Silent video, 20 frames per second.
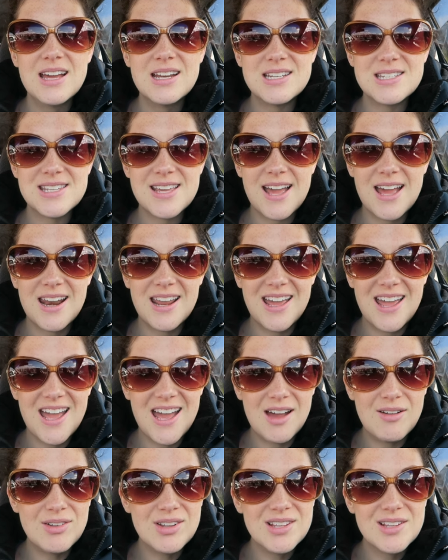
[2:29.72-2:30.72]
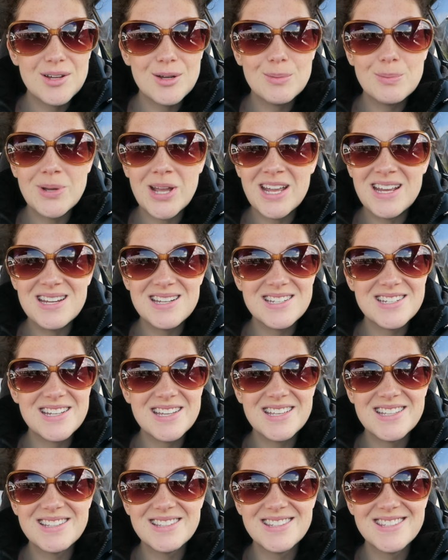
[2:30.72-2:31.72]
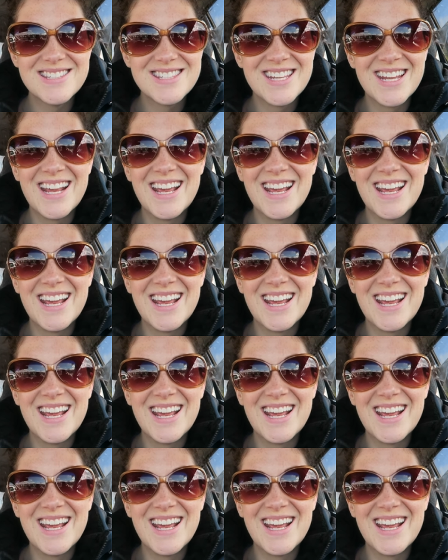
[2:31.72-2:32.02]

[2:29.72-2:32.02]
Just gotta have a little patience,